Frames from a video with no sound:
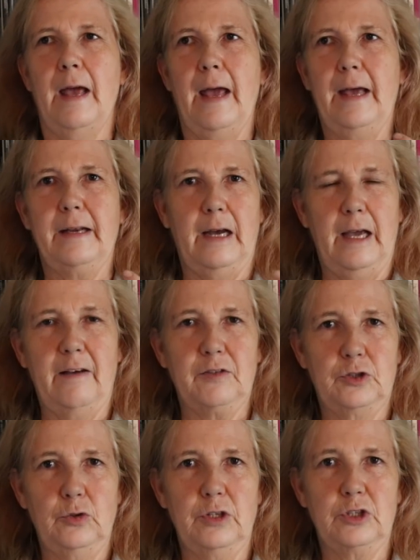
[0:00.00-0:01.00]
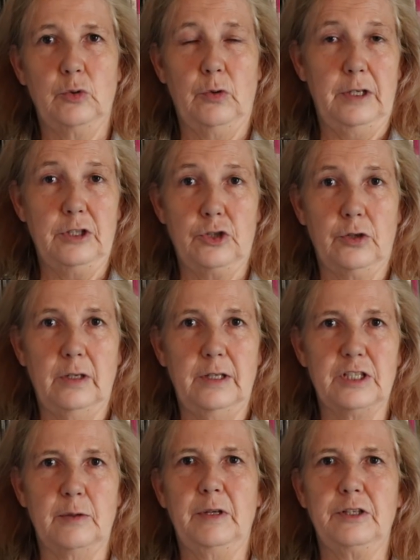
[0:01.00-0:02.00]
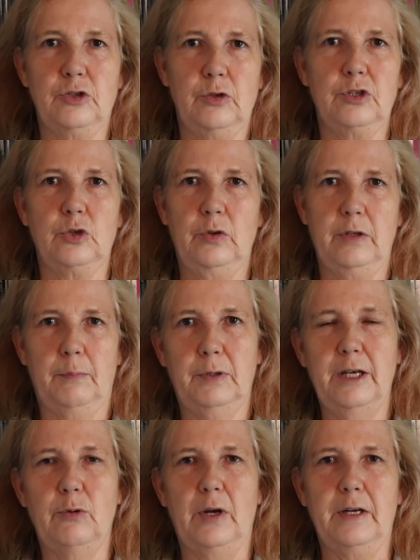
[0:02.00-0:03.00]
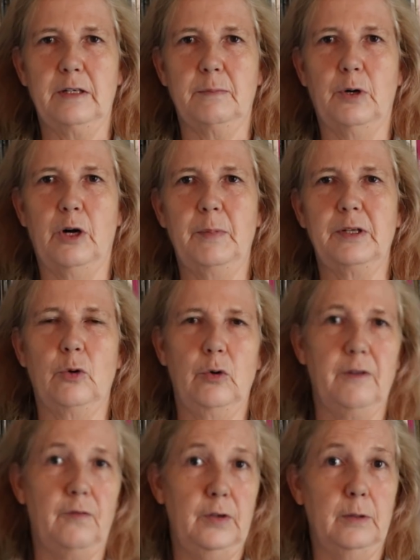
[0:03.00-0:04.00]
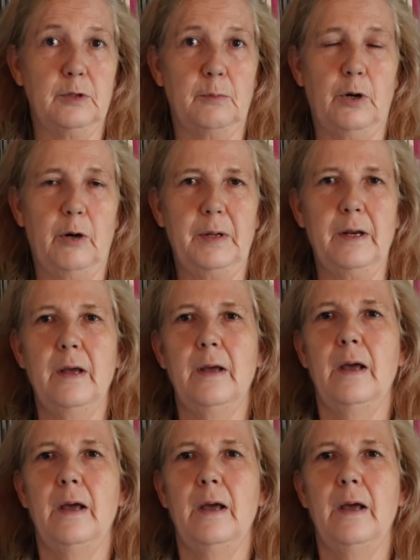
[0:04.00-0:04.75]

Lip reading: and I have students who are in journalism and students who are in the playwriting department or the film department,